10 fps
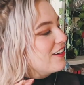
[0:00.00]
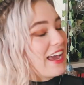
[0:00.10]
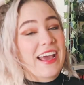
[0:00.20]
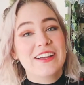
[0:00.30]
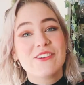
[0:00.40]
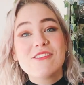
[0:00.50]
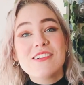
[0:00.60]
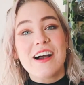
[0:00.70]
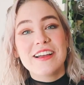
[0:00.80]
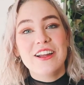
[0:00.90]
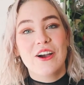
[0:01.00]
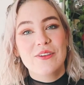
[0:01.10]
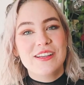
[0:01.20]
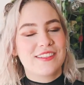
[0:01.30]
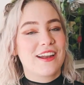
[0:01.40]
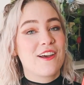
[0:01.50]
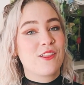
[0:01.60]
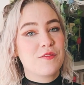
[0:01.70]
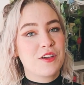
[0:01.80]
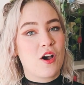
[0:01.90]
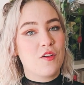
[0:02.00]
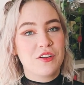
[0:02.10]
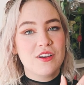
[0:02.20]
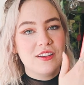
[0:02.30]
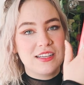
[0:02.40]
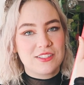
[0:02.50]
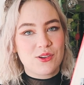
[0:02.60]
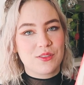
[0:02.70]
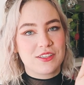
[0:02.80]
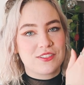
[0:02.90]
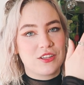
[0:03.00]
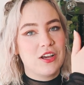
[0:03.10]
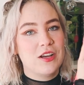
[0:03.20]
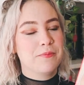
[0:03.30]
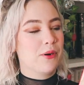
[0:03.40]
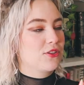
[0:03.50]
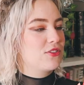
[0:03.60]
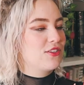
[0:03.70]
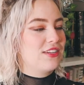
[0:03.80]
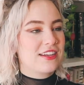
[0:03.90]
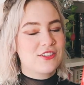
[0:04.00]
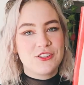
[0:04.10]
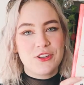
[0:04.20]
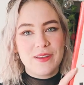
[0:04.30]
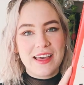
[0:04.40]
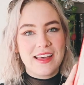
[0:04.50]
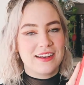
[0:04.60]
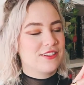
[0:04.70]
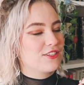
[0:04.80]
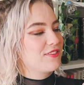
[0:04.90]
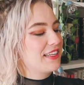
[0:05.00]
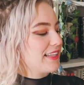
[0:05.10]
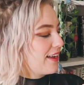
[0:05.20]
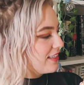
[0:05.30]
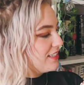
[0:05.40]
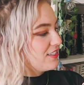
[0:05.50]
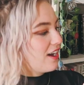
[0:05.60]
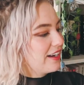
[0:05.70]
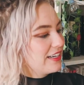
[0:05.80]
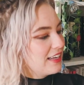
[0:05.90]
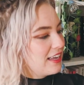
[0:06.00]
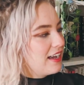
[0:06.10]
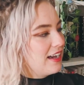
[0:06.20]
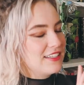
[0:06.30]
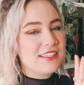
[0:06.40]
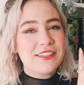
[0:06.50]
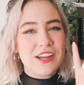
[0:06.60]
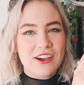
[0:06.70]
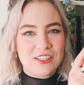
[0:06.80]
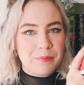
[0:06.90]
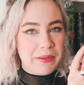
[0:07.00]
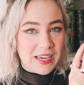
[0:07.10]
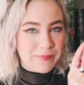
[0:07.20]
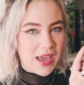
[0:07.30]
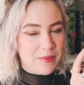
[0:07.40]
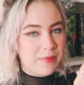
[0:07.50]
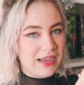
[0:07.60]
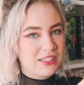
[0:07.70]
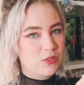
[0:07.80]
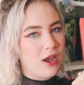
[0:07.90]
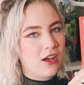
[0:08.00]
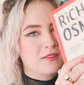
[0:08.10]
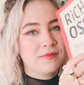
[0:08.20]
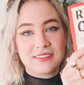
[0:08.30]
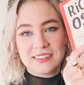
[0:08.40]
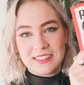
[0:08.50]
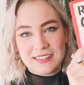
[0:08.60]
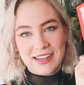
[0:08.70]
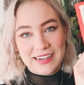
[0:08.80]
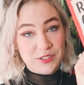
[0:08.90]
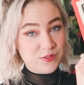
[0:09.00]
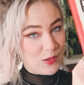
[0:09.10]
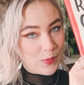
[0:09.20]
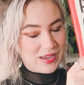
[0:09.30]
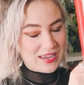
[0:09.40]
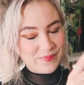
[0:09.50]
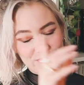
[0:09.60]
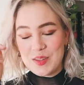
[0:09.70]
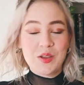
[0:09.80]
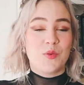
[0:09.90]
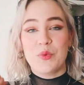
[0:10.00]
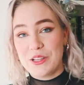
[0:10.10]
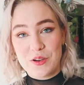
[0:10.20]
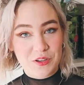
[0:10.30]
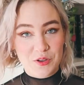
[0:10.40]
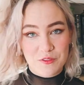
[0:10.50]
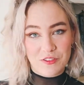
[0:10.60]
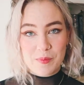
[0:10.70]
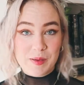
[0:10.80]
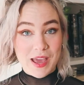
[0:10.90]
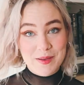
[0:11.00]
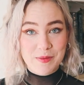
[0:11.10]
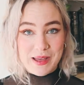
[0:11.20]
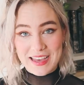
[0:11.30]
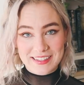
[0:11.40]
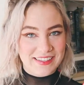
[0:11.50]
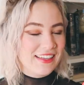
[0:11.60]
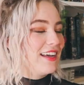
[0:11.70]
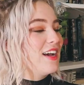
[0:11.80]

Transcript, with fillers: Okay, all I know is that I love the cover. It's got this embossed texture to it, and I just really like the design. And it's a nice big paperback as well, and it's floppy. We love a good floppy paperback.